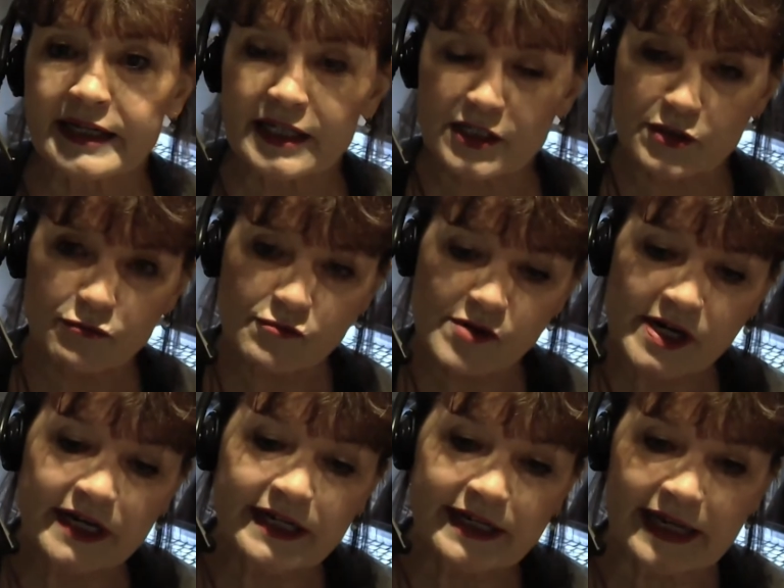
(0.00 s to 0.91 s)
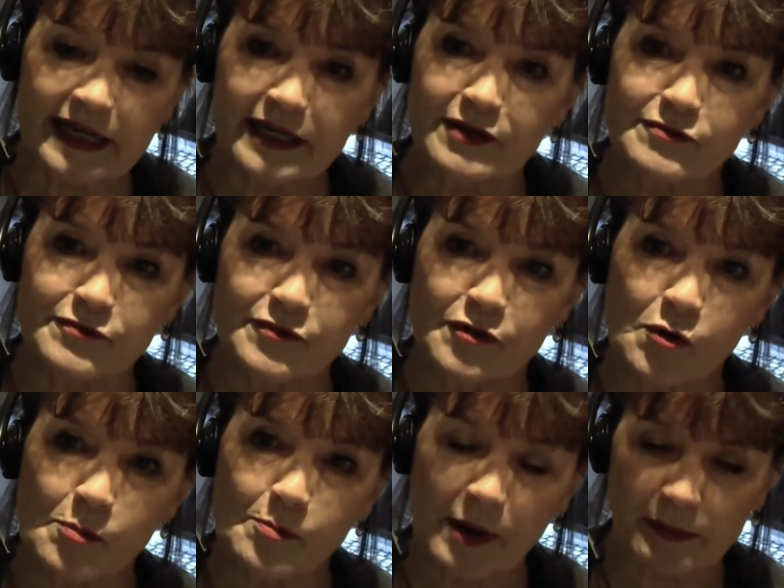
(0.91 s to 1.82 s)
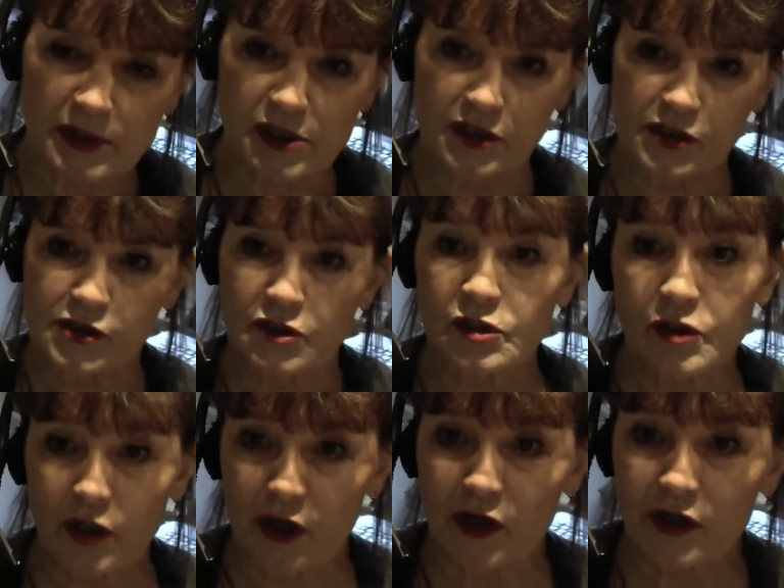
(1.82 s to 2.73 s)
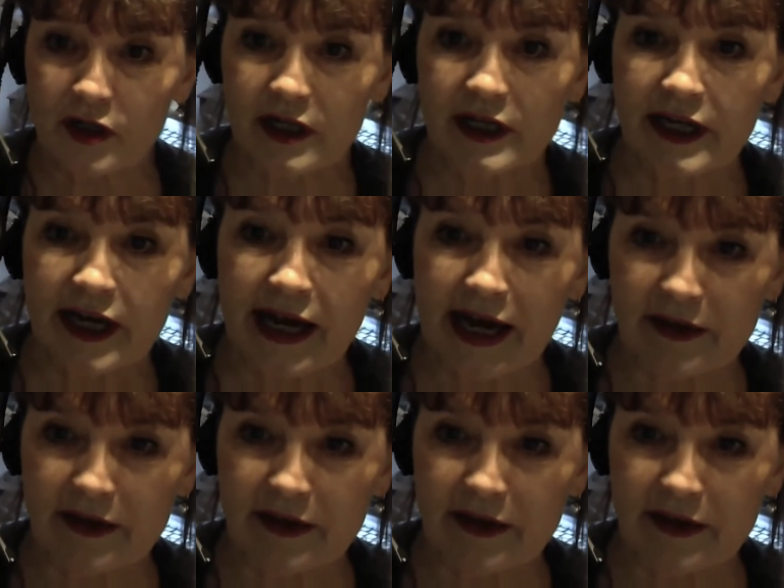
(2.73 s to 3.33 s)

and it's really for publishers to look mm.